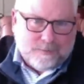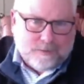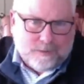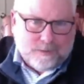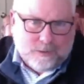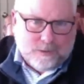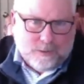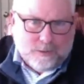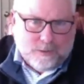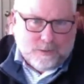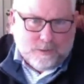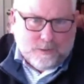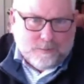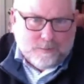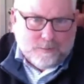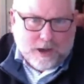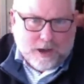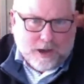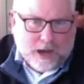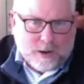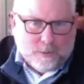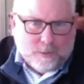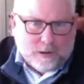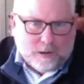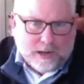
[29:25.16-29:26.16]
you've
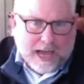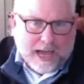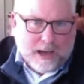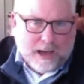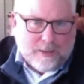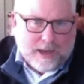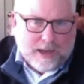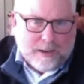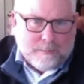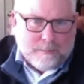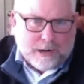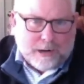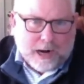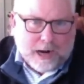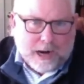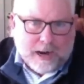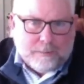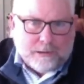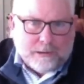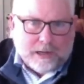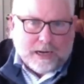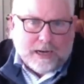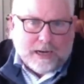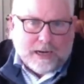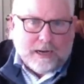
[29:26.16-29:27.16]
got to allow that
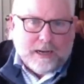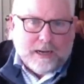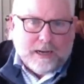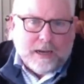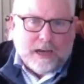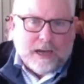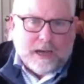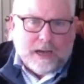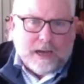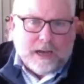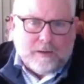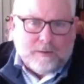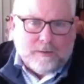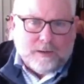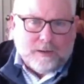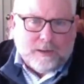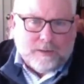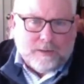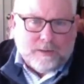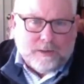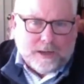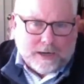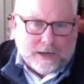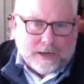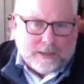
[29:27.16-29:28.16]
monopoly
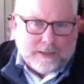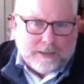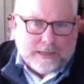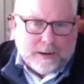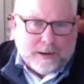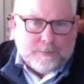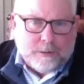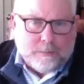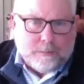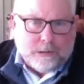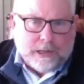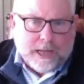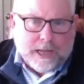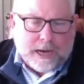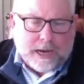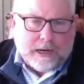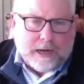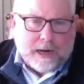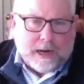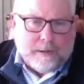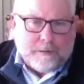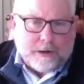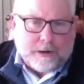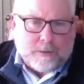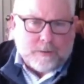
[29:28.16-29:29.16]
an acceptable
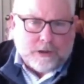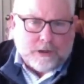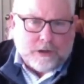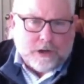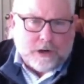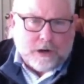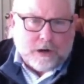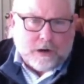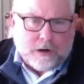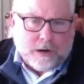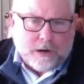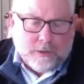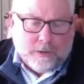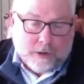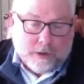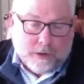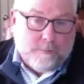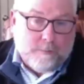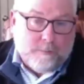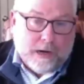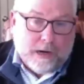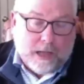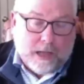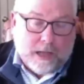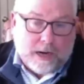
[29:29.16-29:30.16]
economic return. There have
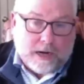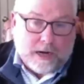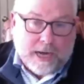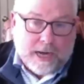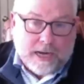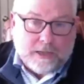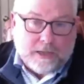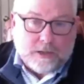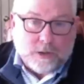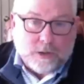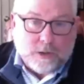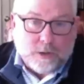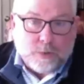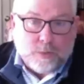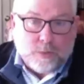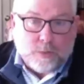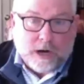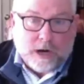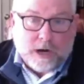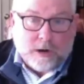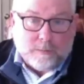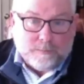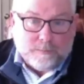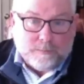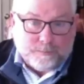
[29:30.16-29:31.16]
been a lot of cases
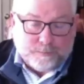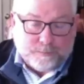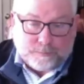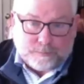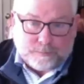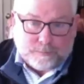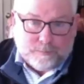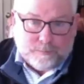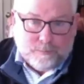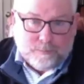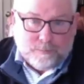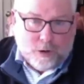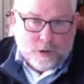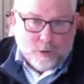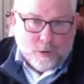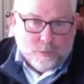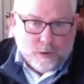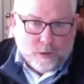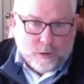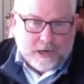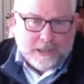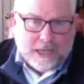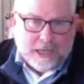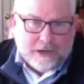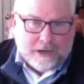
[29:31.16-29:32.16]
where
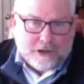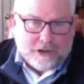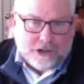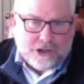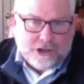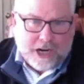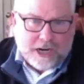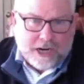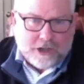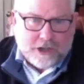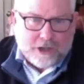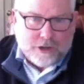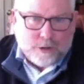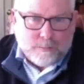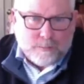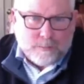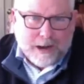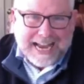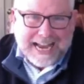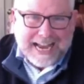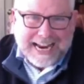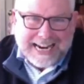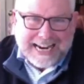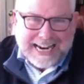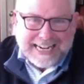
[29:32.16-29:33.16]
regulators change their
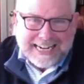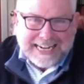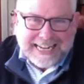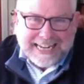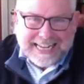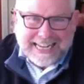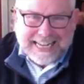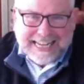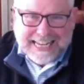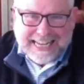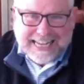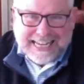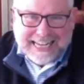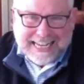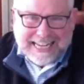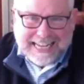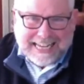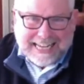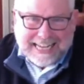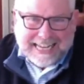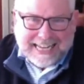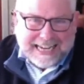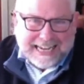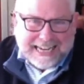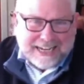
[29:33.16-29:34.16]
mind.
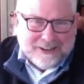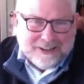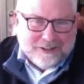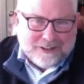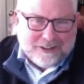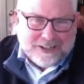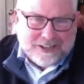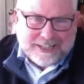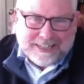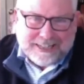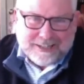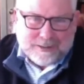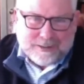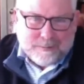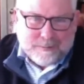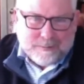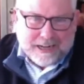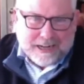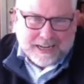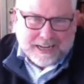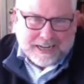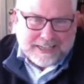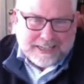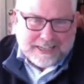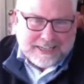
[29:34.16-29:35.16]
You look at somebody
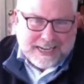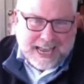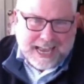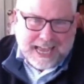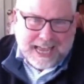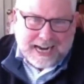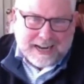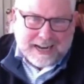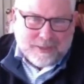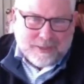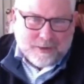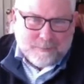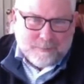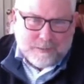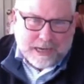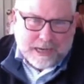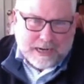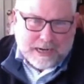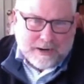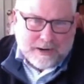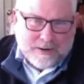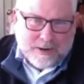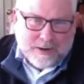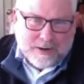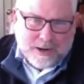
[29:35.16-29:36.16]
like SCANA. There've
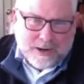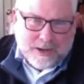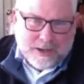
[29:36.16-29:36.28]
been,